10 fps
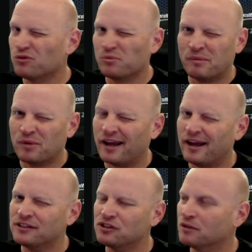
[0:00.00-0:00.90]
I don't remember.
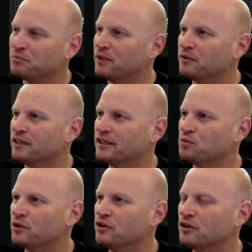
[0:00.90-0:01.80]
I, I started playing with it.
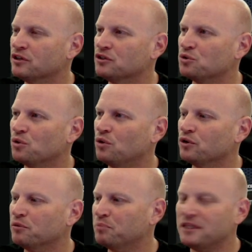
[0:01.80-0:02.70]
That's where you can
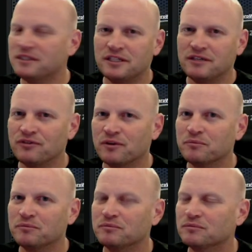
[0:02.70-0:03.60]
control your PC
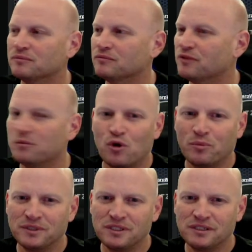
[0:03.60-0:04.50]
from from
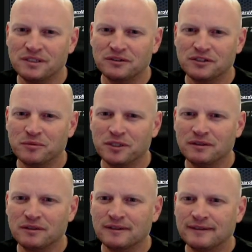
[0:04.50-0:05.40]
Home Assistant or
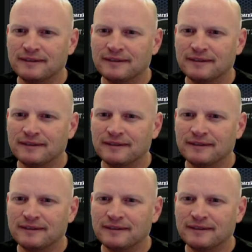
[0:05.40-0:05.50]
something.